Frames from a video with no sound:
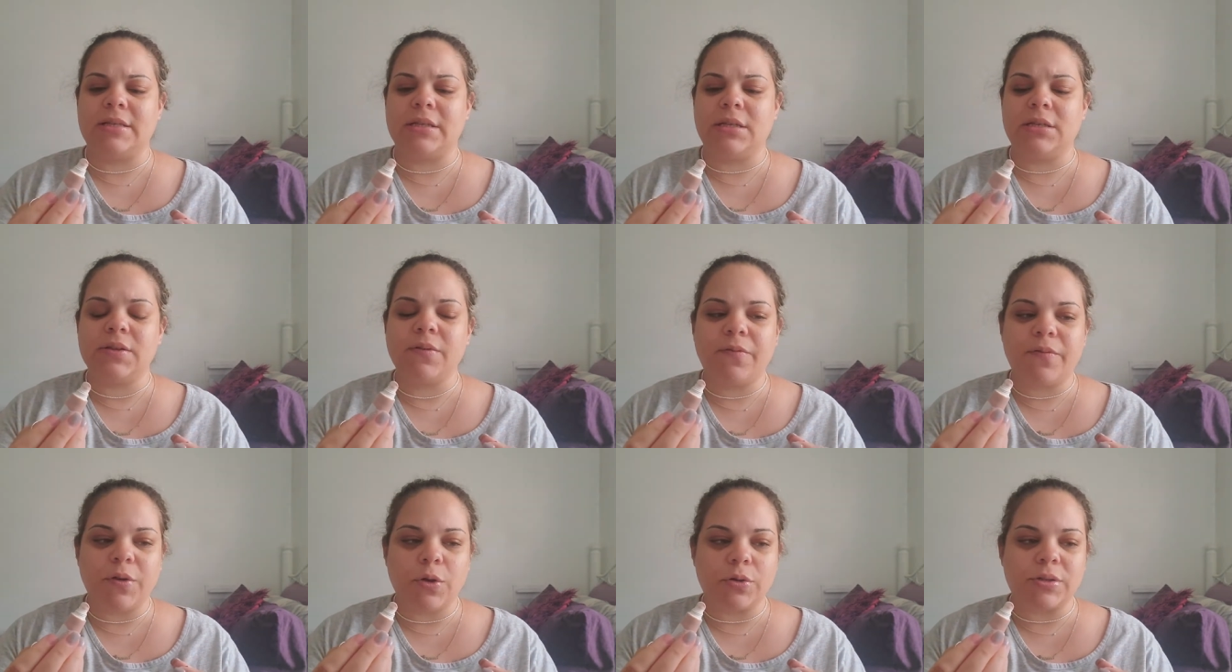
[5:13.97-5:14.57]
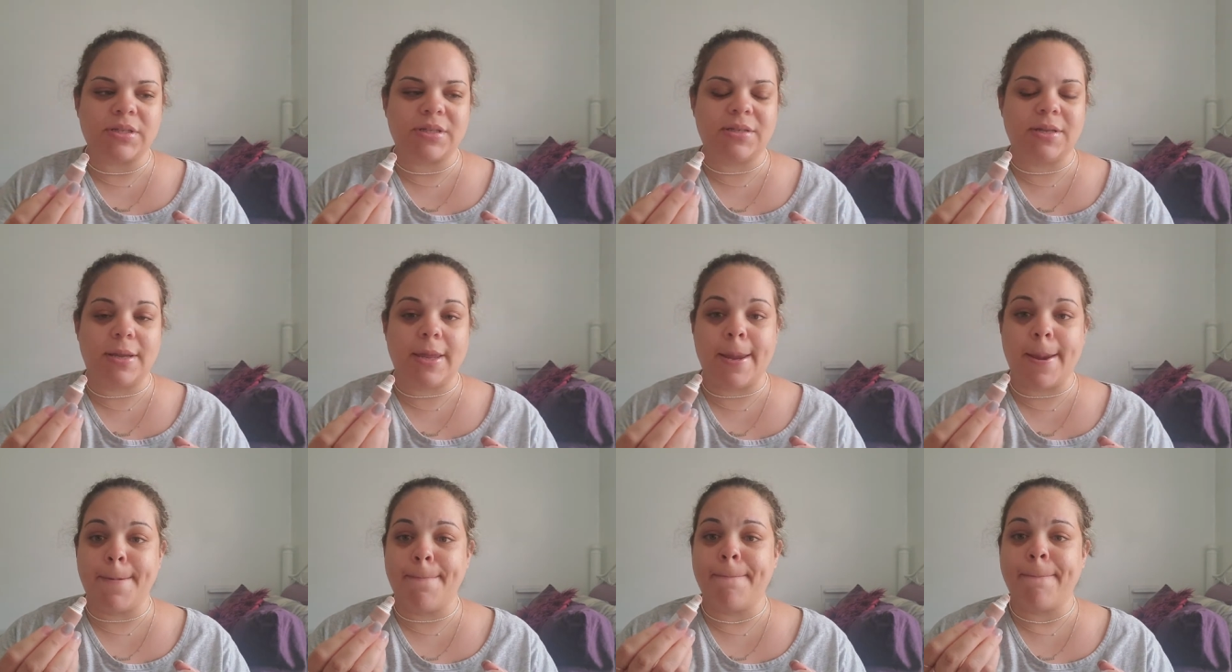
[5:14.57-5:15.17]
It doesn't feel
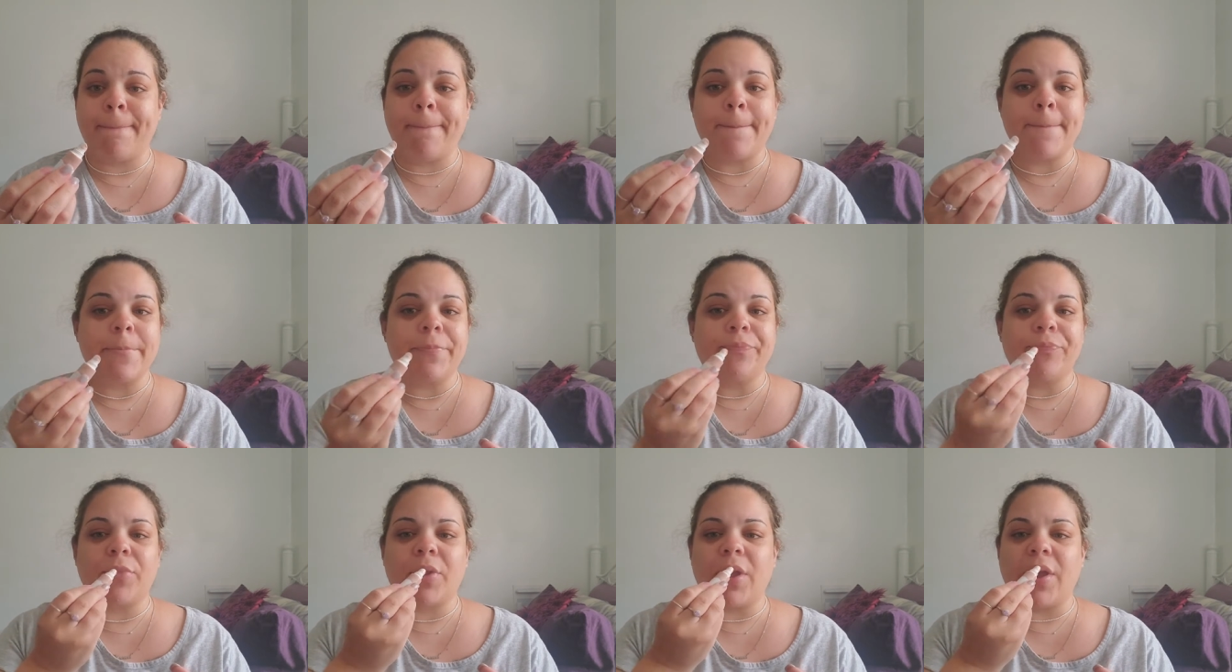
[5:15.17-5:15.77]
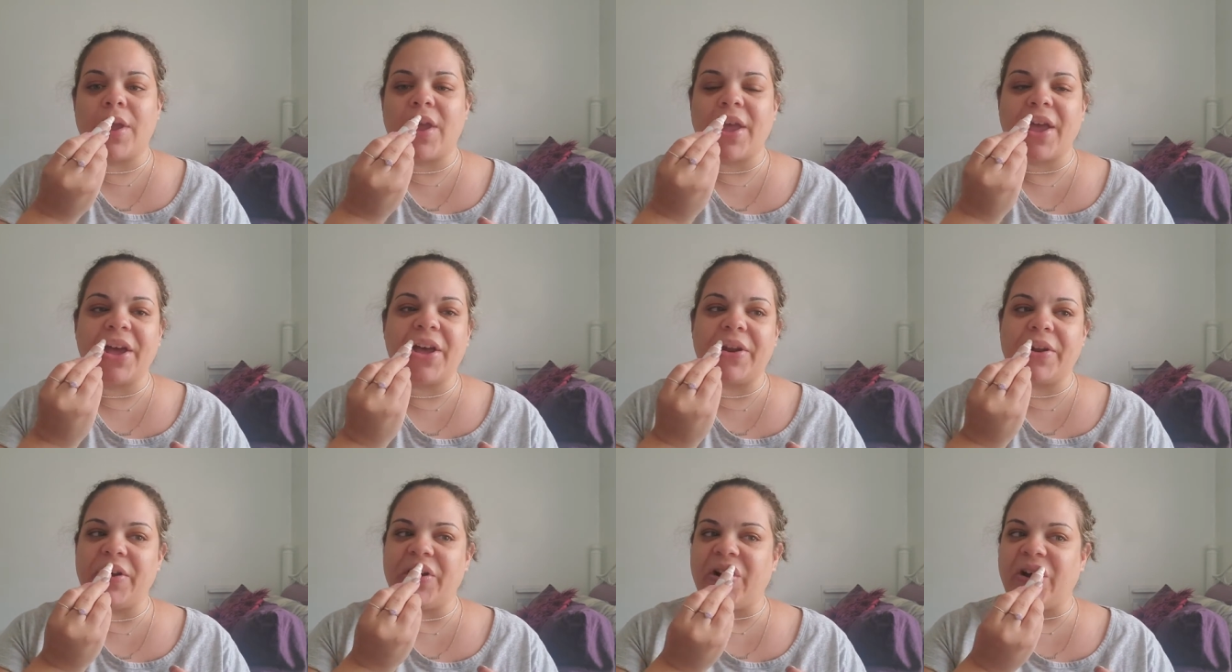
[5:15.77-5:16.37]
sticky
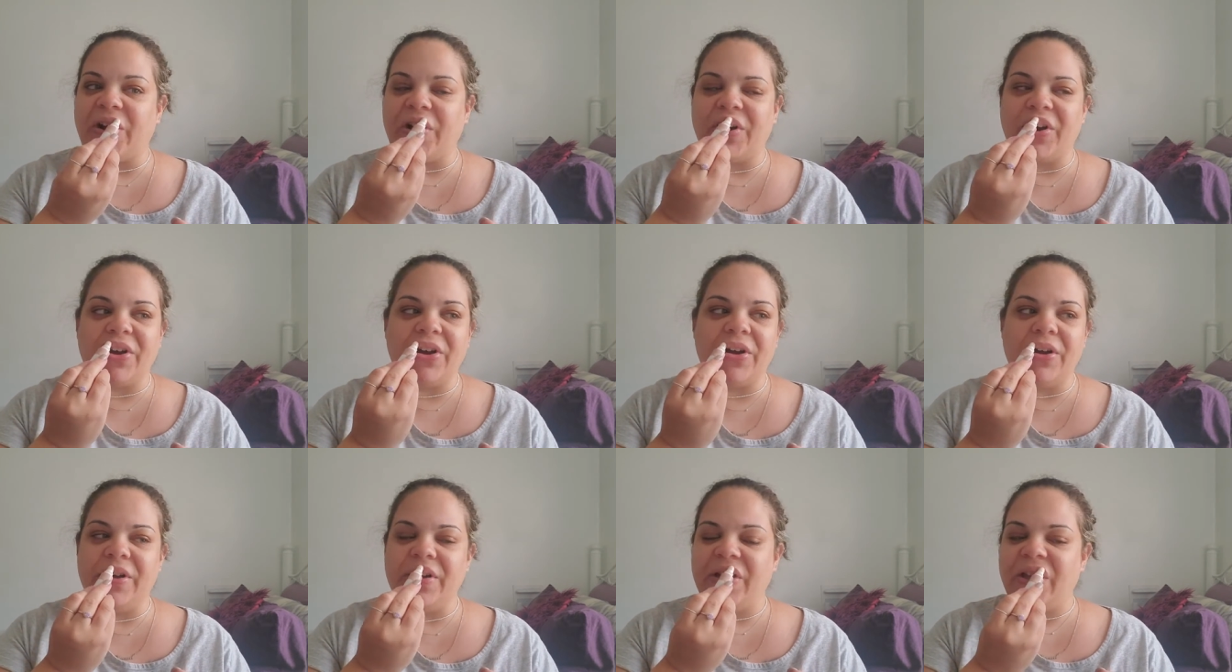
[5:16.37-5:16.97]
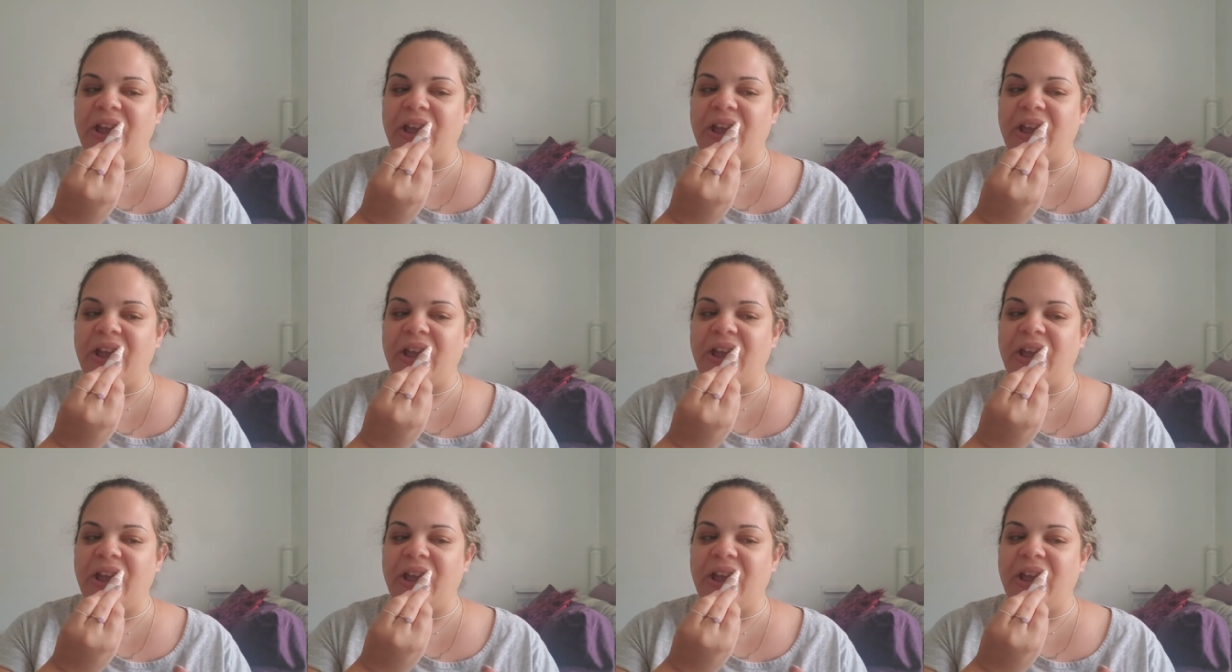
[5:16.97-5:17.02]
at all.